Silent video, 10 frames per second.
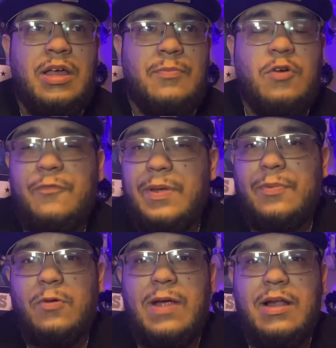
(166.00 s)
move
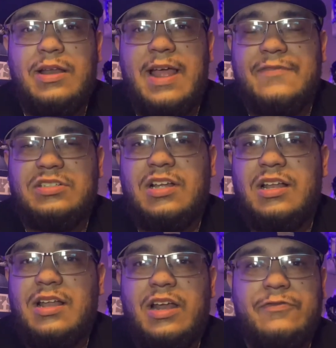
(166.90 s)
people around, and have a
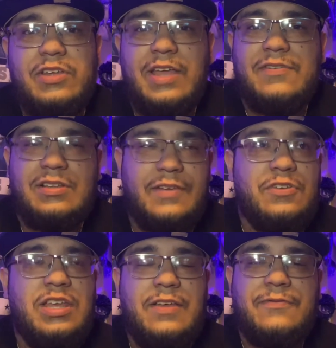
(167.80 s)
solid line. If
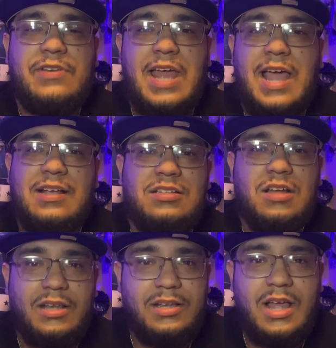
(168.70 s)
you give Dak a
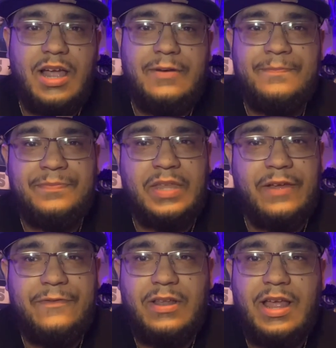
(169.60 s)
solid line,
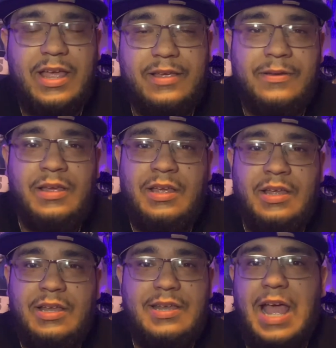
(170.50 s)
I feel like
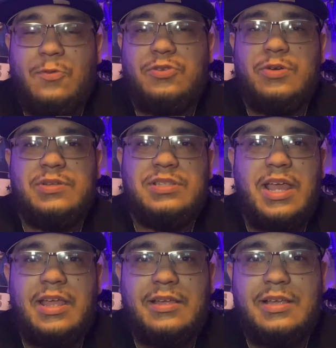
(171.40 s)
Dak will do his
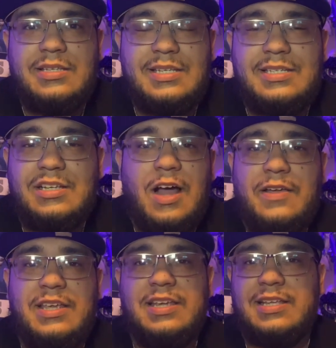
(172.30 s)
thing because
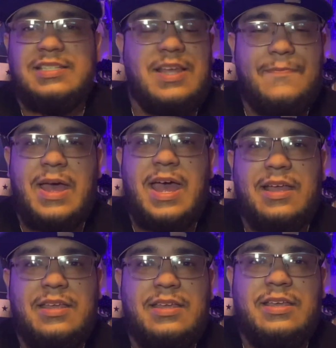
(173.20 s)
he can sit
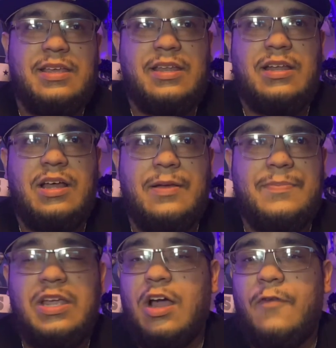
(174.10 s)
back, he can
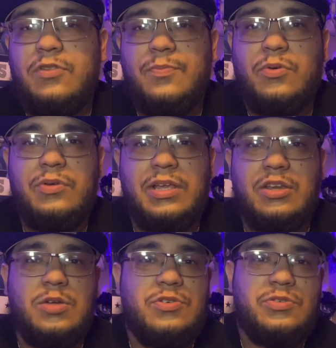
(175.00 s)
be comfortable, he
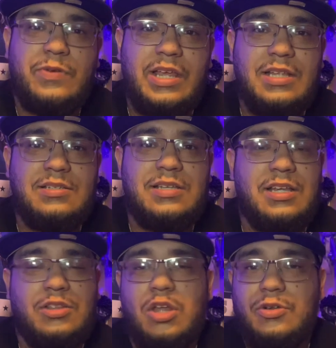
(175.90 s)
can do his reads, he
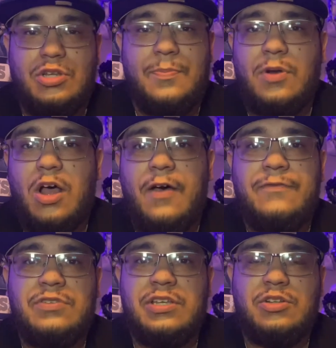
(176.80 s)
can dump it
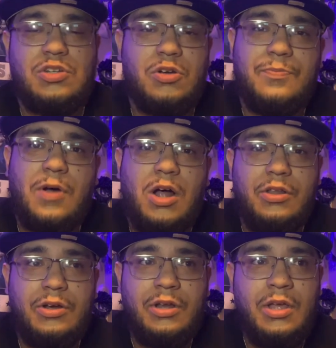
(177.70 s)
off to either Tony
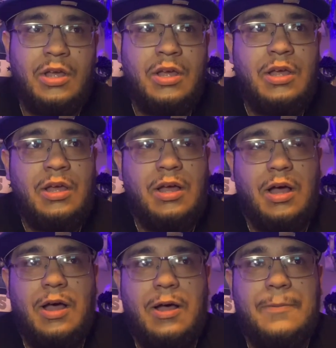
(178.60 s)
Pollard,
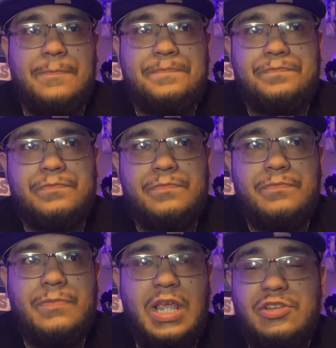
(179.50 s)
and
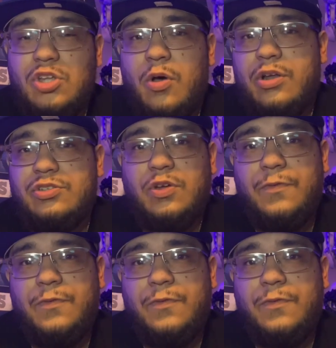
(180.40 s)
so on and so